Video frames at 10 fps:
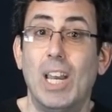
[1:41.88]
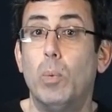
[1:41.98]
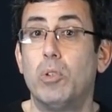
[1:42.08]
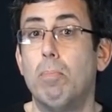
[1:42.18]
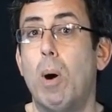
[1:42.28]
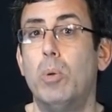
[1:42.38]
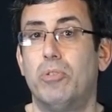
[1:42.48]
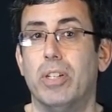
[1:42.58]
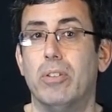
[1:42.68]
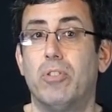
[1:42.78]
It was
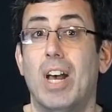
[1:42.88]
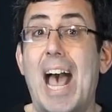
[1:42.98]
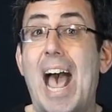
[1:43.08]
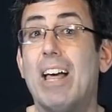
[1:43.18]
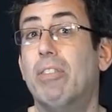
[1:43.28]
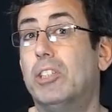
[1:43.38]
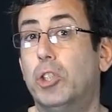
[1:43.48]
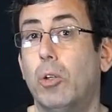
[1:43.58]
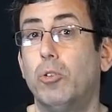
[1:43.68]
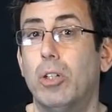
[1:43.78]
Moses and the
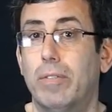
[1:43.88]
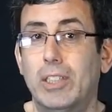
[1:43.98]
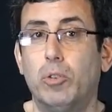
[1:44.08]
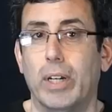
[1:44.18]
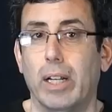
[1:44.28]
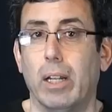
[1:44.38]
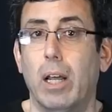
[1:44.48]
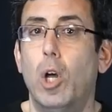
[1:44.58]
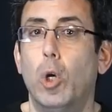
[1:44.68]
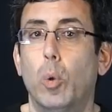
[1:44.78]
children of Israel
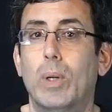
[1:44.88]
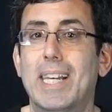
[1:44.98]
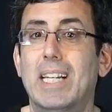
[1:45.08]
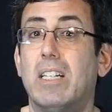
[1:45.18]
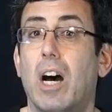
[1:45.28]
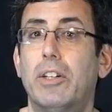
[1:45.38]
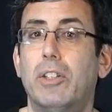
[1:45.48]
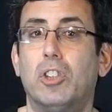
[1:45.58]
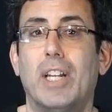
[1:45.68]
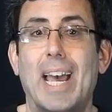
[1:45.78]
who needed to
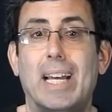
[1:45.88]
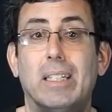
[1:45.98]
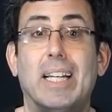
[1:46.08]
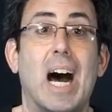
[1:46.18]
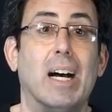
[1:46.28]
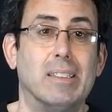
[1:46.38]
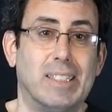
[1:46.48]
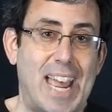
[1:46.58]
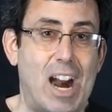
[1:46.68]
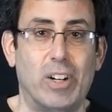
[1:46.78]
understand God's
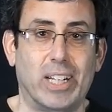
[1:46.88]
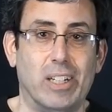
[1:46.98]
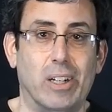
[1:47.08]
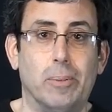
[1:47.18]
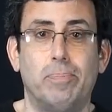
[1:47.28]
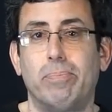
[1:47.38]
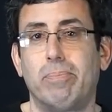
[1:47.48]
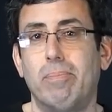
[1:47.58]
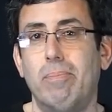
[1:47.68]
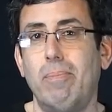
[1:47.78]
character.
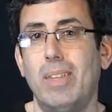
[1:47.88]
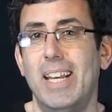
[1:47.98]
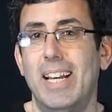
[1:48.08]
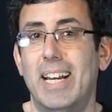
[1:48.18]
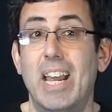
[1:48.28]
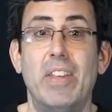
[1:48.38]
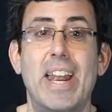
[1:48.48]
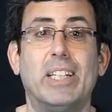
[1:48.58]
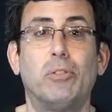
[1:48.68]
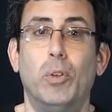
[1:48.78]
In the
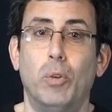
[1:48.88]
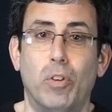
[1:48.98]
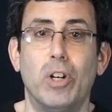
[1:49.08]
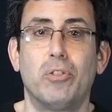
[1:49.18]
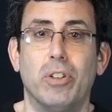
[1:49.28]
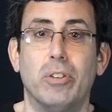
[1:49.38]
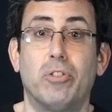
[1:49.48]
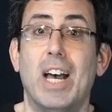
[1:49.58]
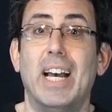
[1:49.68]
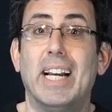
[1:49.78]
next few
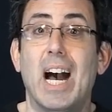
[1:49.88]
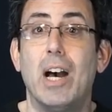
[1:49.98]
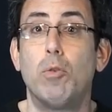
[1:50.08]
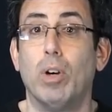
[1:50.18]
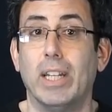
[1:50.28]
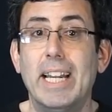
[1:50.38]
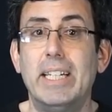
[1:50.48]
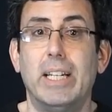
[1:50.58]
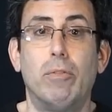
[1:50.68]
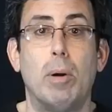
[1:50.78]
verses, God
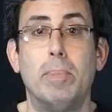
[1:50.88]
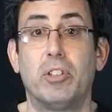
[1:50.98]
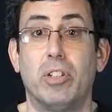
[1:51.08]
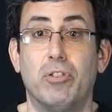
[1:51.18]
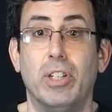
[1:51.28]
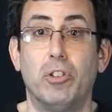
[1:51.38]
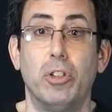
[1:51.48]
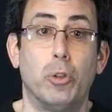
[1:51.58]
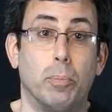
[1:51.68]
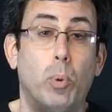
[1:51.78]
relented from his
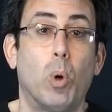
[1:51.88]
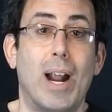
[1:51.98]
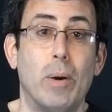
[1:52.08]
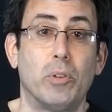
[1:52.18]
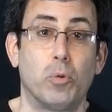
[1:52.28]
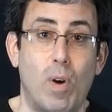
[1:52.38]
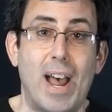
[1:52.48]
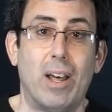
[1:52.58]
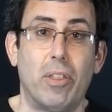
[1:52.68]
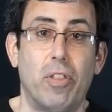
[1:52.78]
decision to pour out his
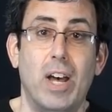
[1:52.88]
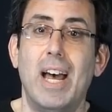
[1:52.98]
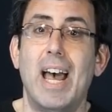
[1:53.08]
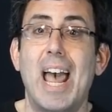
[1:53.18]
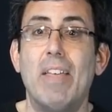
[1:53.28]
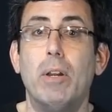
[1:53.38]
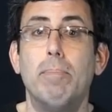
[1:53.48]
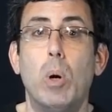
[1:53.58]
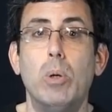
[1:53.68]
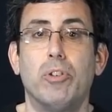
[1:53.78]
wrath, and
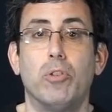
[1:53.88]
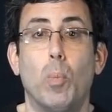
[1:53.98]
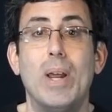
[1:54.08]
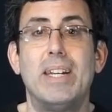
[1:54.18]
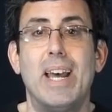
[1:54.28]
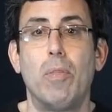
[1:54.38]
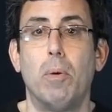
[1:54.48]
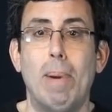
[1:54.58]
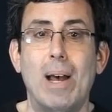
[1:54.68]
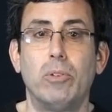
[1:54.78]
then Moses went down
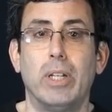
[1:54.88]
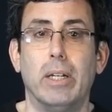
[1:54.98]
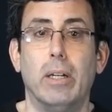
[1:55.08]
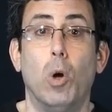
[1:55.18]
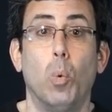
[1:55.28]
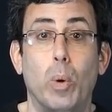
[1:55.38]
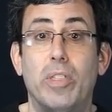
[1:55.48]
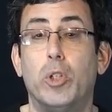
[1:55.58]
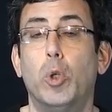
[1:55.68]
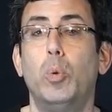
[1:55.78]
the mountain with
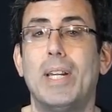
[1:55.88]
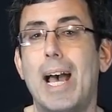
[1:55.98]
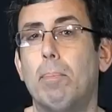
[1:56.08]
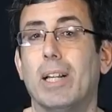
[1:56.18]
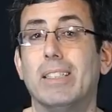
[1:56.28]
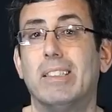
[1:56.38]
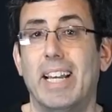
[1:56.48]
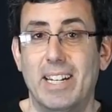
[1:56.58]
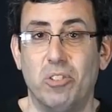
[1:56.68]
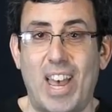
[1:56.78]
the two tablets
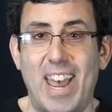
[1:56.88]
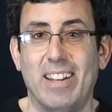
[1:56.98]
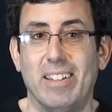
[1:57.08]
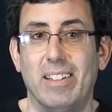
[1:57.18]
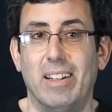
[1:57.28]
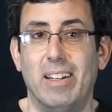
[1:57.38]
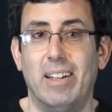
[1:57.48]
in his hand.